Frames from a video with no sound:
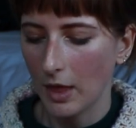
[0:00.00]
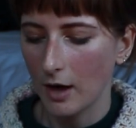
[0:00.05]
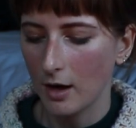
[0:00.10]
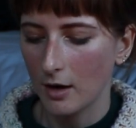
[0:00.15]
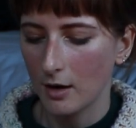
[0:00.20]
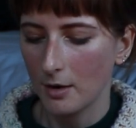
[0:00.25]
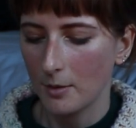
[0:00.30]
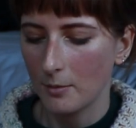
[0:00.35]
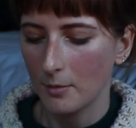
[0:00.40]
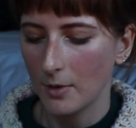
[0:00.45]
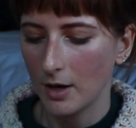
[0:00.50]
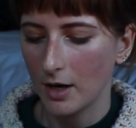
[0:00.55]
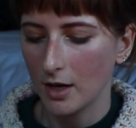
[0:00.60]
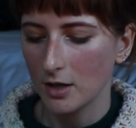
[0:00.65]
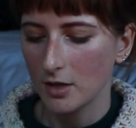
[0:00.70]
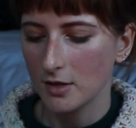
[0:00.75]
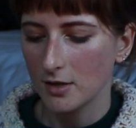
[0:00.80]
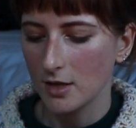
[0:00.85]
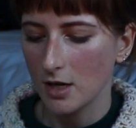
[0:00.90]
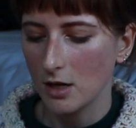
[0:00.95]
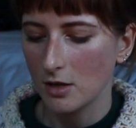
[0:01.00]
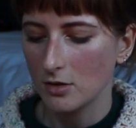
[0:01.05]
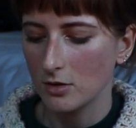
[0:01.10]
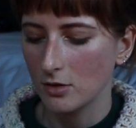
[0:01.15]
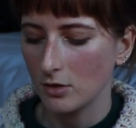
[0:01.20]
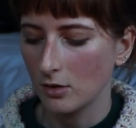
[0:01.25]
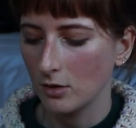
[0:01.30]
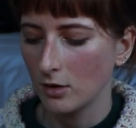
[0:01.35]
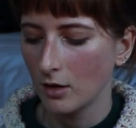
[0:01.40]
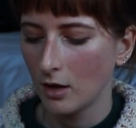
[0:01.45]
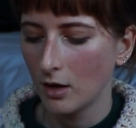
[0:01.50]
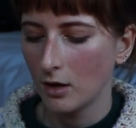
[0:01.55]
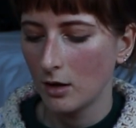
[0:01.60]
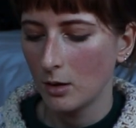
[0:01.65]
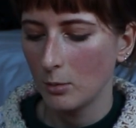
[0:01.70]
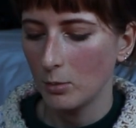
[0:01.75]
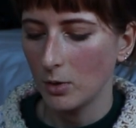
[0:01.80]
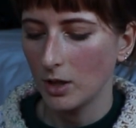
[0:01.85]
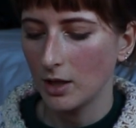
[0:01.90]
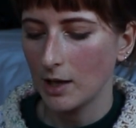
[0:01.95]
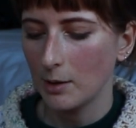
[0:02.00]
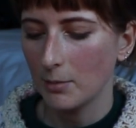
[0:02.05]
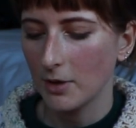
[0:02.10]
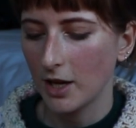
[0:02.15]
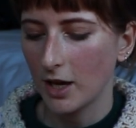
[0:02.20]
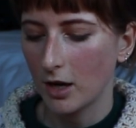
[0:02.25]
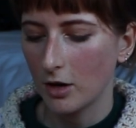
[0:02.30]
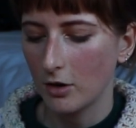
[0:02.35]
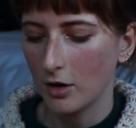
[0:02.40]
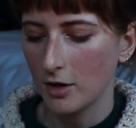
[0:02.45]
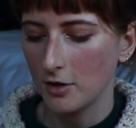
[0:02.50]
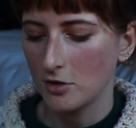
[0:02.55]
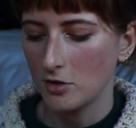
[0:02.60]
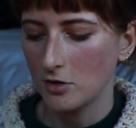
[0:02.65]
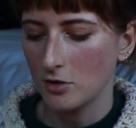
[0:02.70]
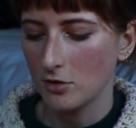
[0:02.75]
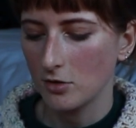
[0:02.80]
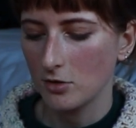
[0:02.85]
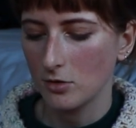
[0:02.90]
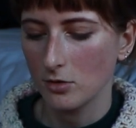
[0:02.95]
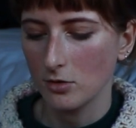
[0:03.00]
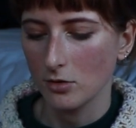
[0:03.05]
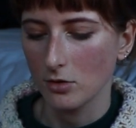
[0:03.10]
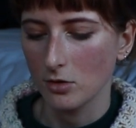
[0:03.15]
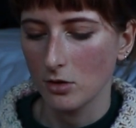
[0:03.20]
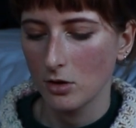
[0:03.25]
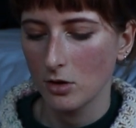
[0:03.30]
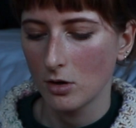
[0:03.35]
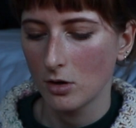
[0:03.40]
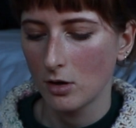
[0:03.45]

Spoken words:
I just need to build up the courage to